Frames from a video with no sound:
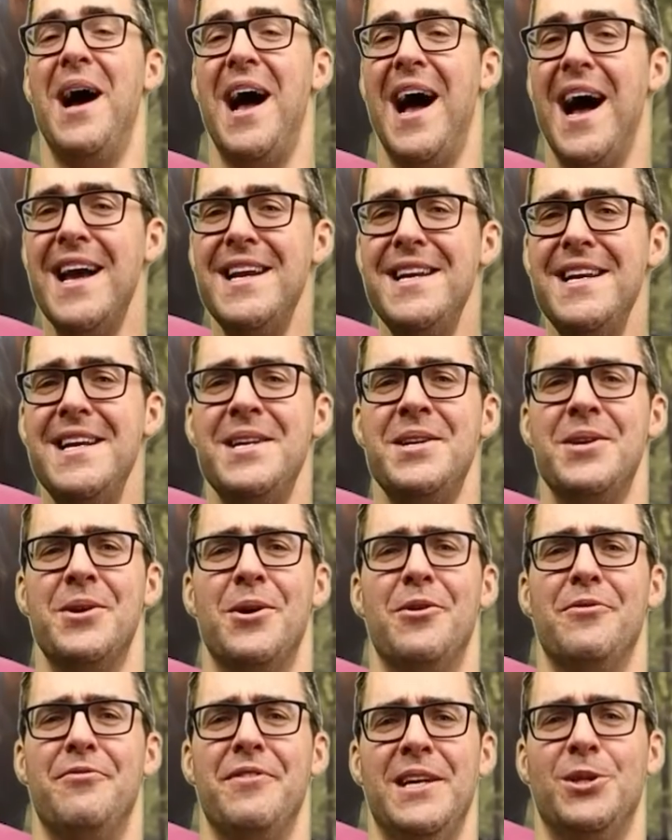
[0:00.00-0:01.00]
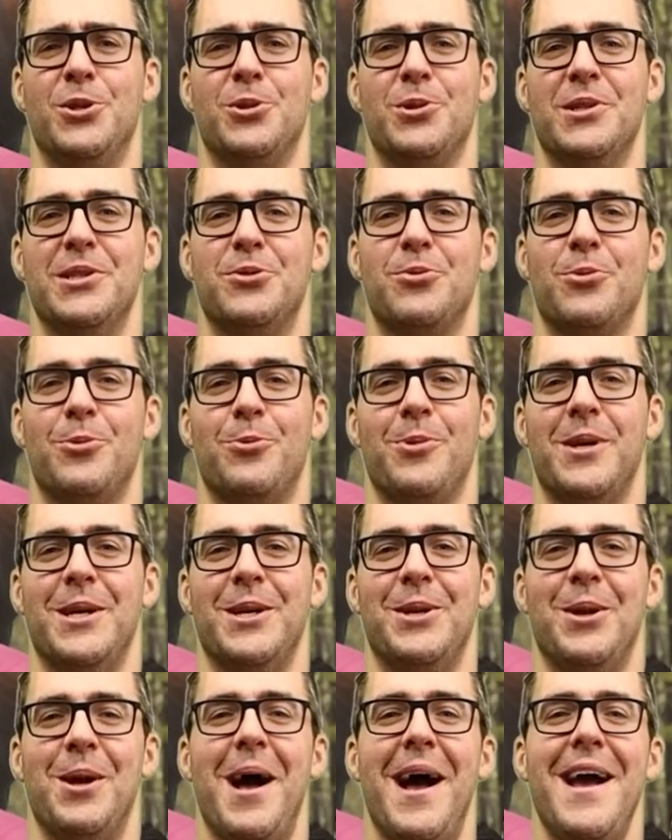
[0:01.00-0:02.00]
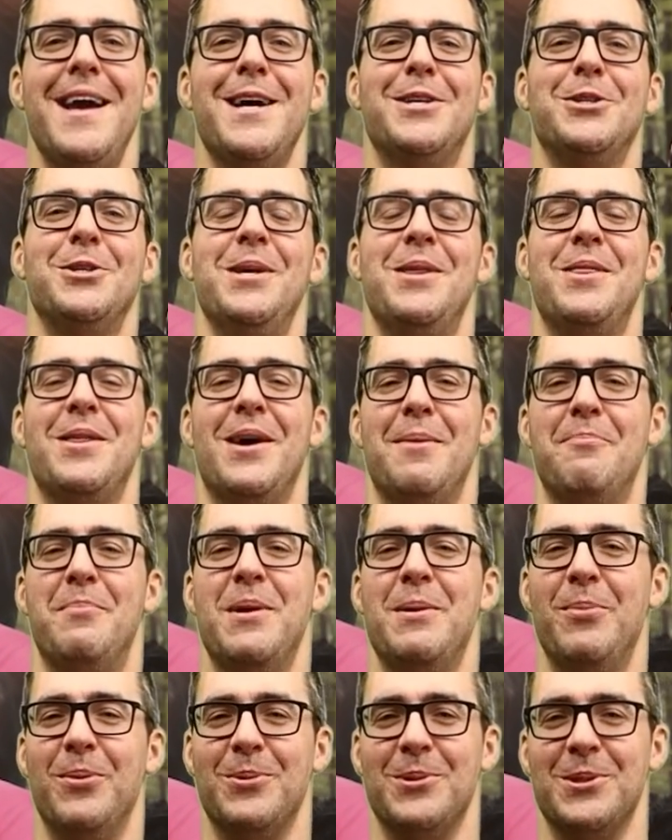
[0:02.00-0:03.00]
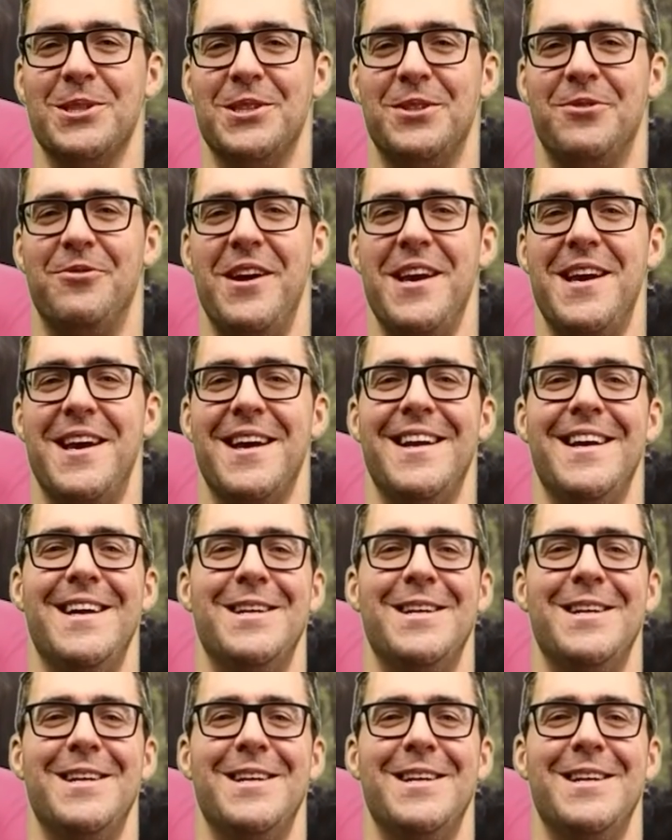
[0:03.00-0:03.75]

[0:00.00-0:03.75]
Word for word: but I didn't know if injuries were real. I actually thought people were just faking